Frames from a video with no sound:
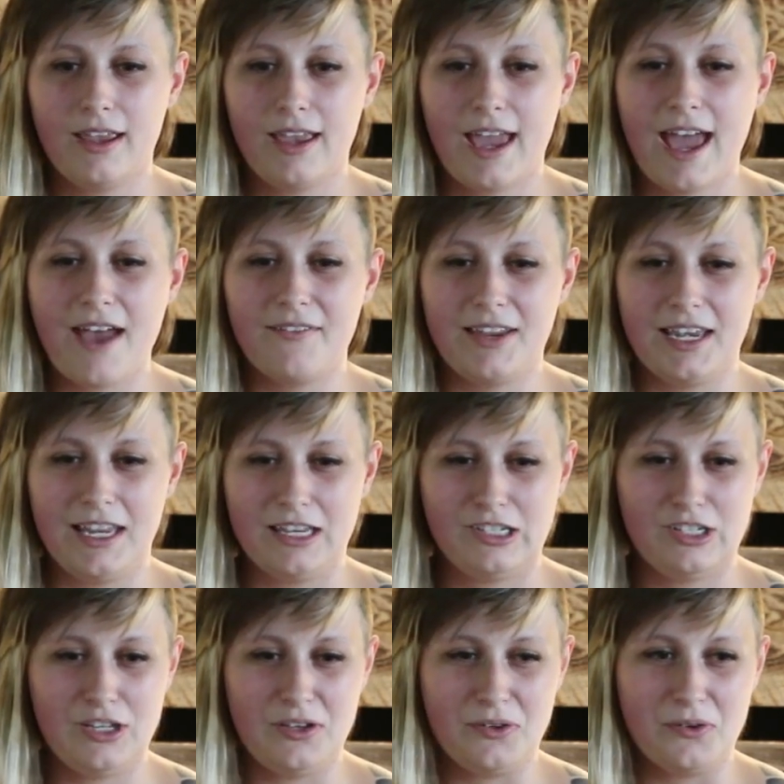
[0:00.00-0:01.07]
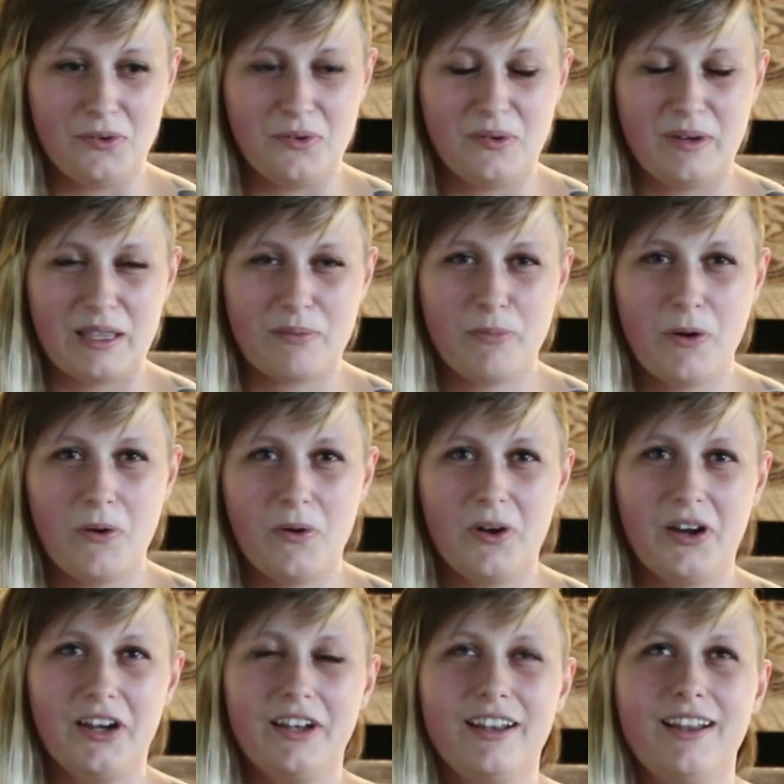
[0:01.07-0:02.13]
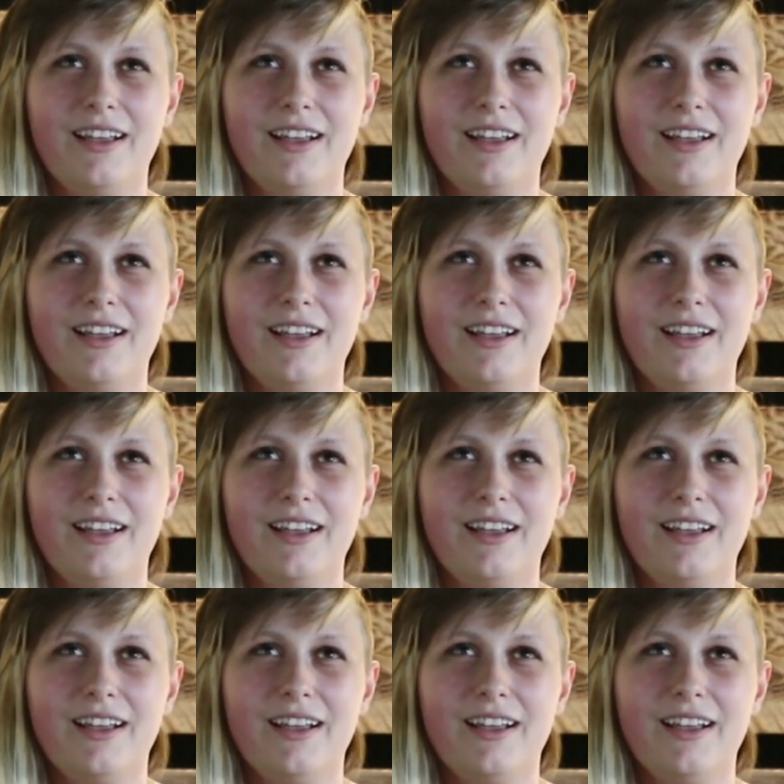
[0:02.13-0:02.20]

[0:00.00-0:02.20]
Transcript: having an issue with porn.